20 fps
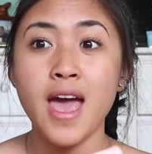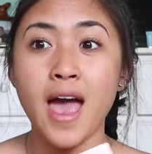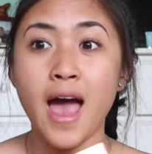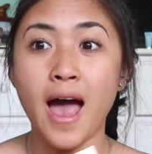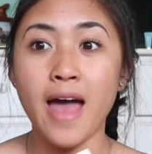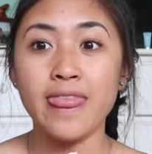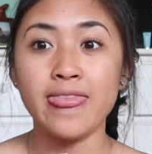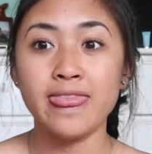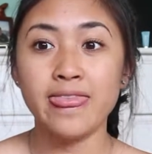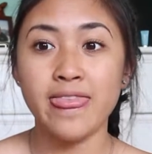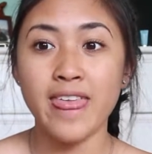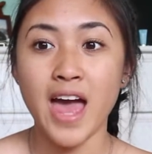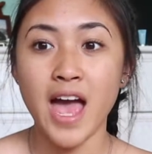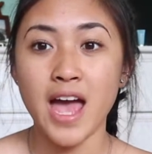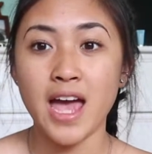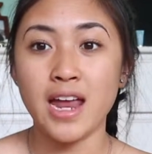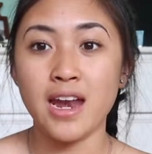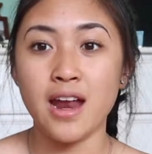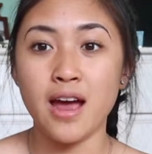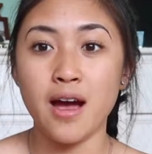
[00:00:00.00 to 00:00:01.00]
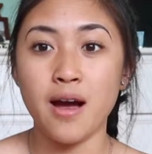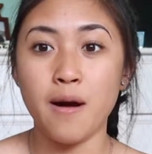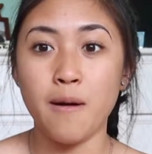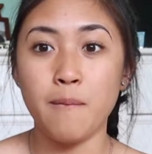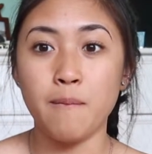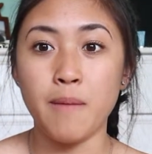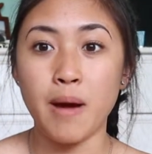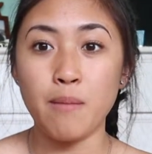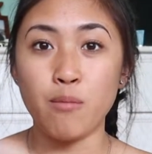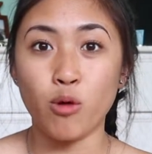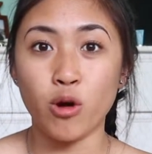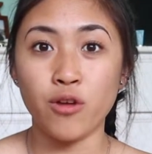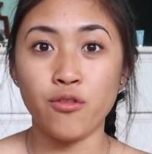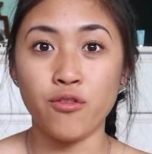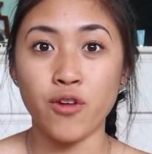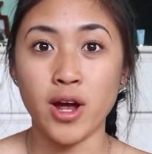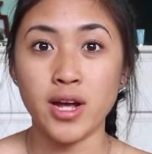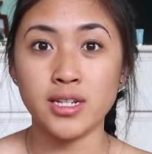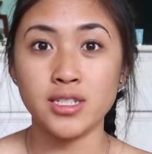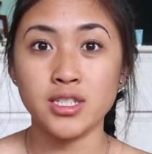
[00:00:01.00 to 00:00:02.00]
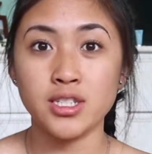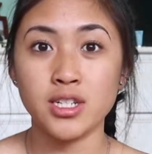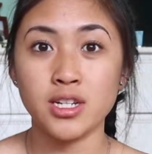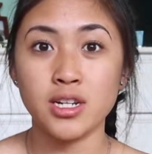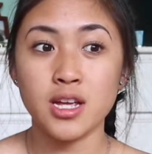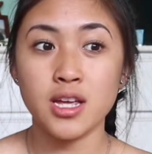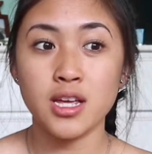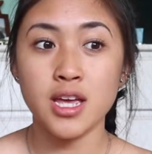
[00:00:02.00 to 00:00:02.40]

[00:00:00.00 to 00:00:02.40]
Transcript: and then my boyfriend